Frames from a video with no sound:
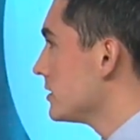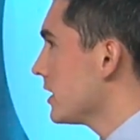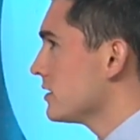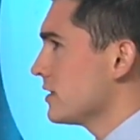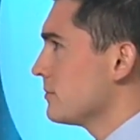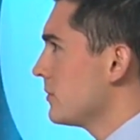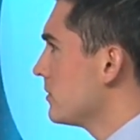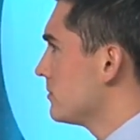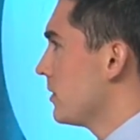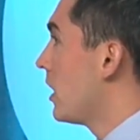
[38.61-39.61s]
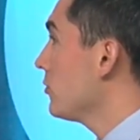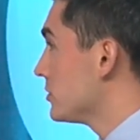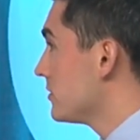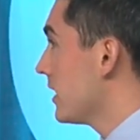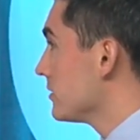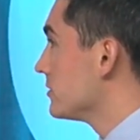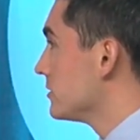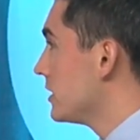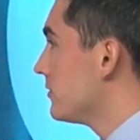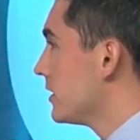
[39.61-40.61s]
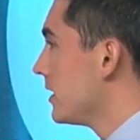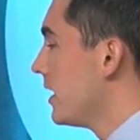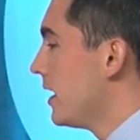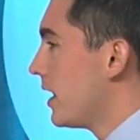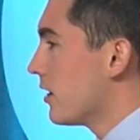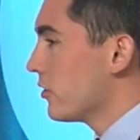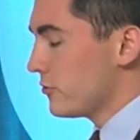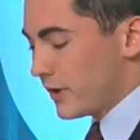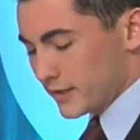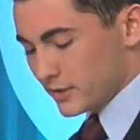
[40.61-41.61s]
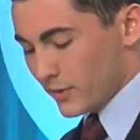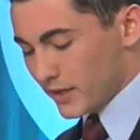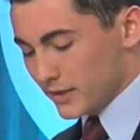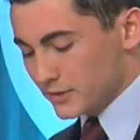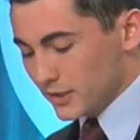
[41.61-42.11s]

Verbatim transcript: States, yes. Uh, hundreds of thousands yes. even, are affected by this.